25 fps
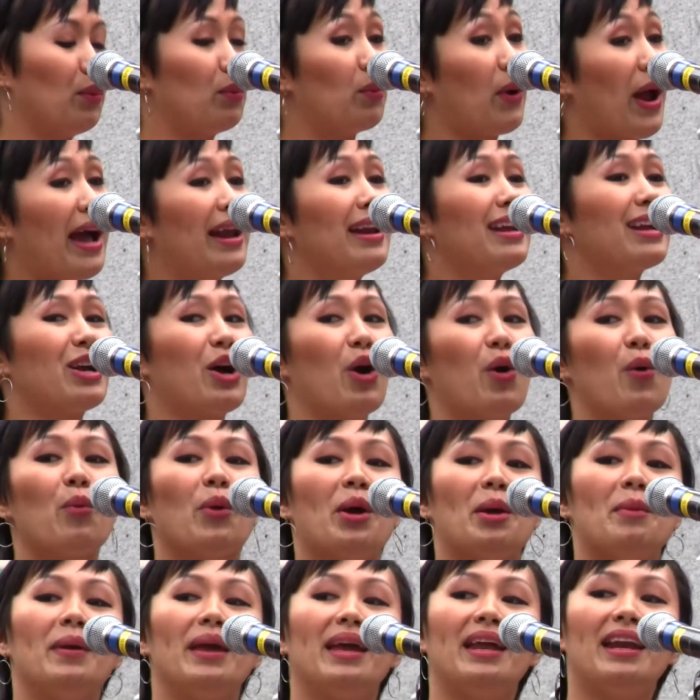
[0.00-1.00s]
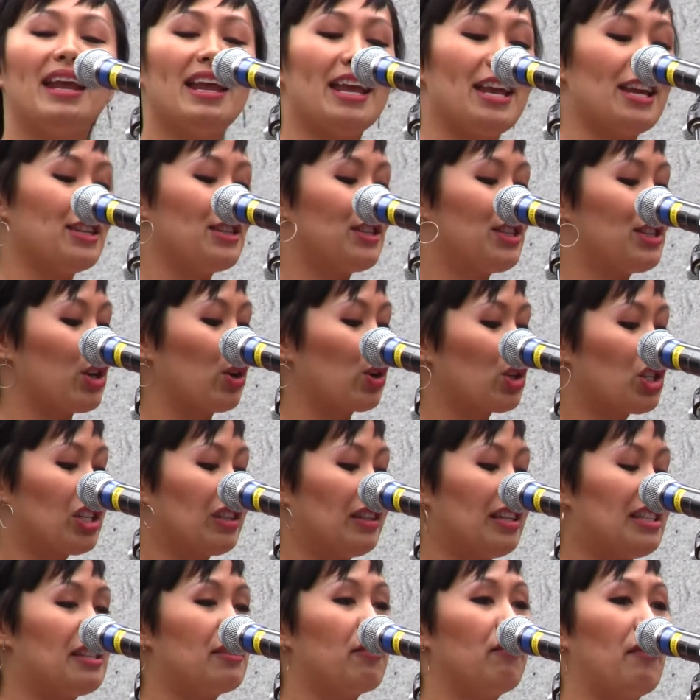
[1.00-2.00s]
Radical Women is
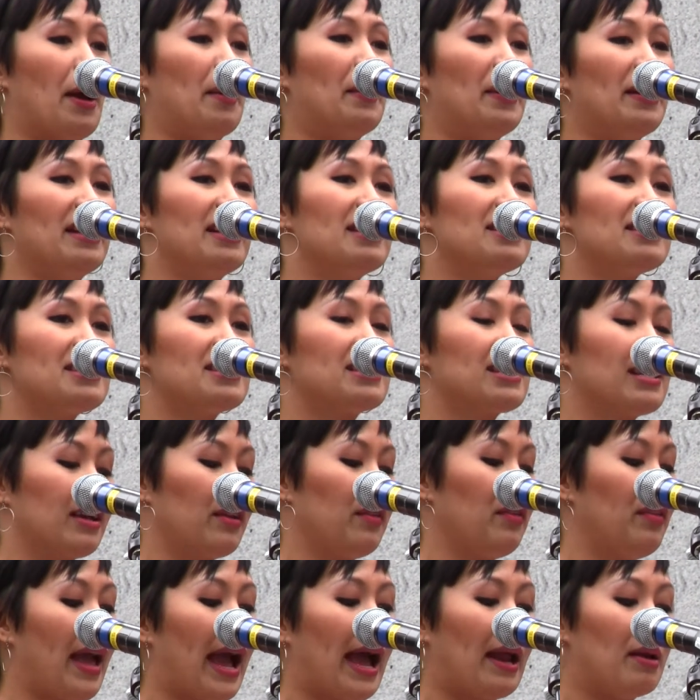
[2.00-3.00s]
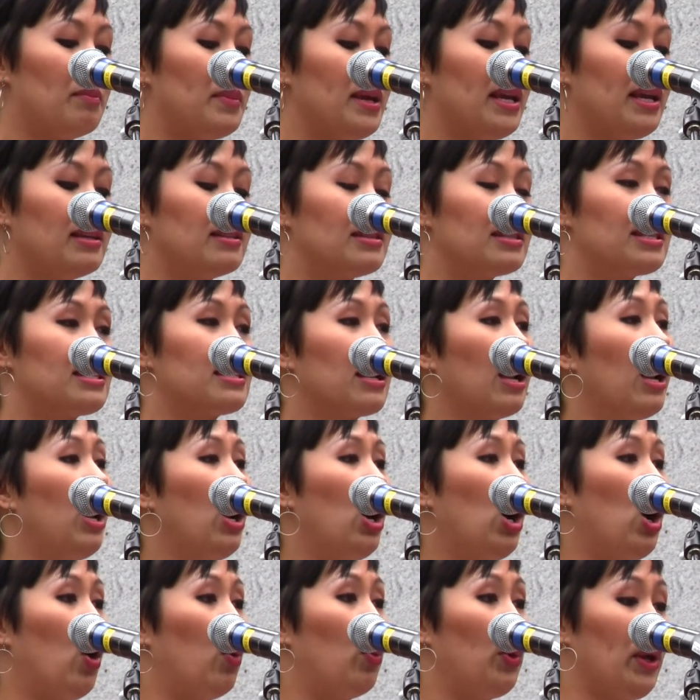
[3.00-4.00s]
socialist feminist. That means
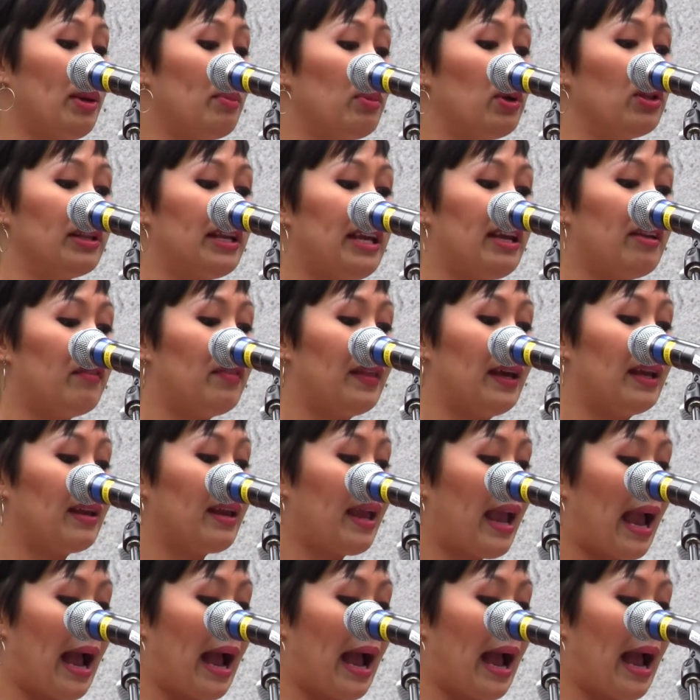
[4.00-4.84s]
we believe that